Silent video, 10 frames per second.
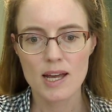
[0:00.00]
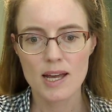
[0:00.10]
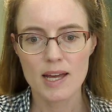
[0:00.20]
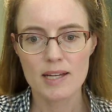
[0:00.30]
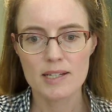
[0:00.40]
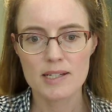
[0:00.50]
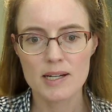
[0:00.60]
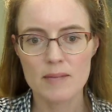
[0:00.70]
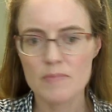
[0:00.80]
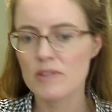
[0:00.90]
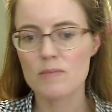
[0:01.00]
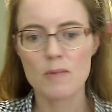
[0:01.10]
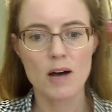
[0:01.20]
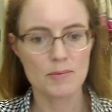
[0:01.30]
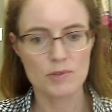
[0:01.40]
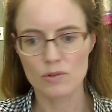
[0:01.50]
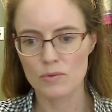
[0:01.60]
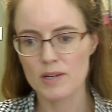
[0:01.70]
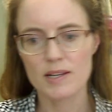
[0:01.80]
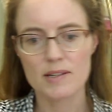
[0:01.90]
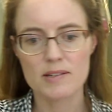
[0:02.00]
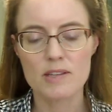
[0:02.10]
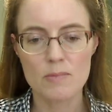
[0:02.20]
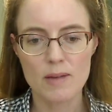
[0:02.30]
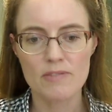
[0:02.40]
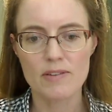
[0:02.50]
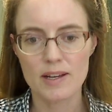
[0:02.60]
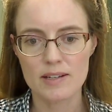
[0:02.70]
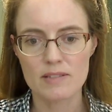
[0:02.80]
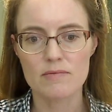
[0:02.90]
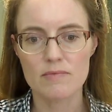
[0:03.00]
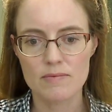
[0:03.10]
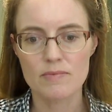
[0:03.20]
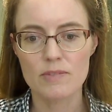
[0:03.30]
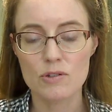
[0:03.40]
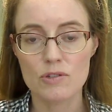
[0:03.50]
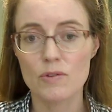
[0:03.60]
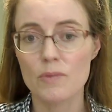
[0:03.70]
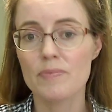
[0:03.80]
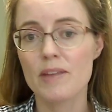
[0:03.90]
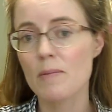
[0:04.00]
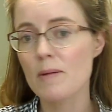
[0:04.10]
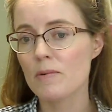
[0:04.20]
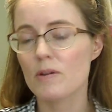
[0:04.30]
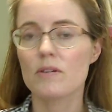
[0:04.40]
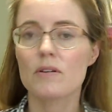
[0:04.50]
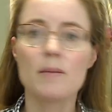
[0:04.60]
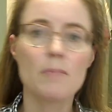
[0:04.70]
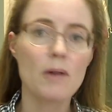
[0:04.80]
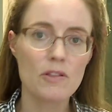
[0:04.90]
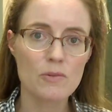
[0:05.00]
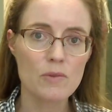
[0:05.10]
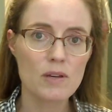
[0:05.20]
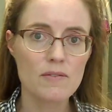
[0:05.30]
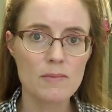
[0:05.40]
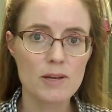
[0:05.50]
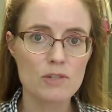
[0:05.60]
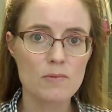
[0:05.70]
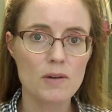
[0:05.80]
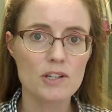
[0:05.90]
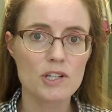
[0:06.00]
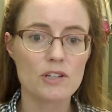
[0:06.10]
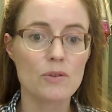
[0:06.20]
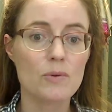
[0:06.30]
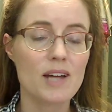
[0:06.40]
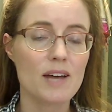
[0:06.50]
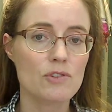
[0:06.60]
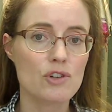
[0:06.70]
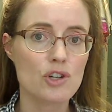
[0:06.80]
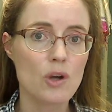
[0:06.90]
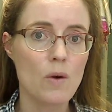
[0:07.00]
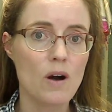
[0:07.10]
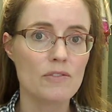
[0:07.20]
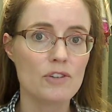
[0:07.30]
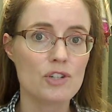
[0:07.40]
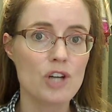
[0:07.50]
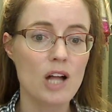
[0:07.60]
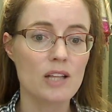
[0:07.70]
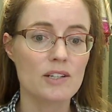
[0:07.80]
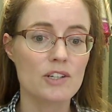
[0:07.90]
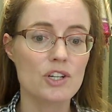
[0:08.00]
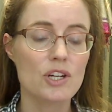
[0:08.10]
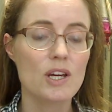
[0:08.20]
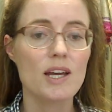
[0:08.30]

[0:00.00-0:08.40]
And then some optional readings that you might find useful. Now remember, in part 3 of the major project, you're going to have to show off your knowledge.